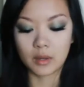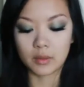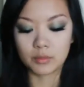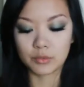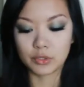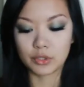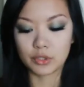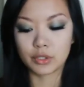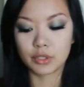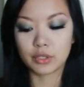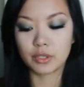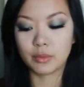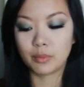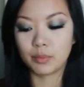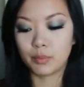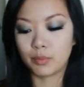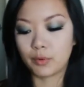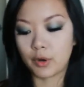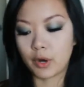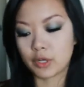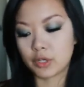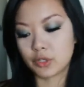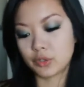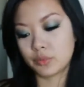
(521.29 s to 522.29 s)
I'm just going to
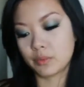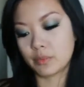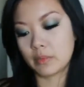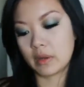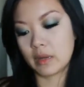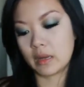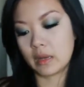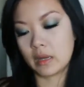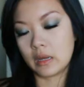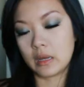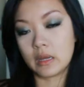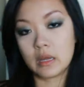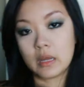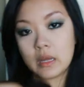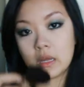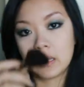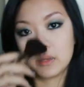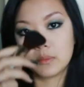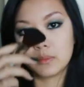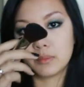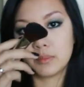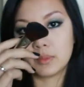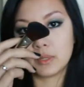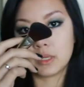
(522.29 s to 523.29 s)
brush my
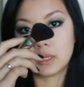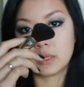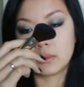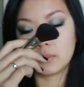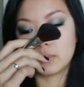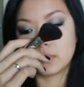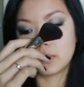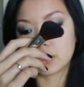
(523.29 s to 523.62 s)
NP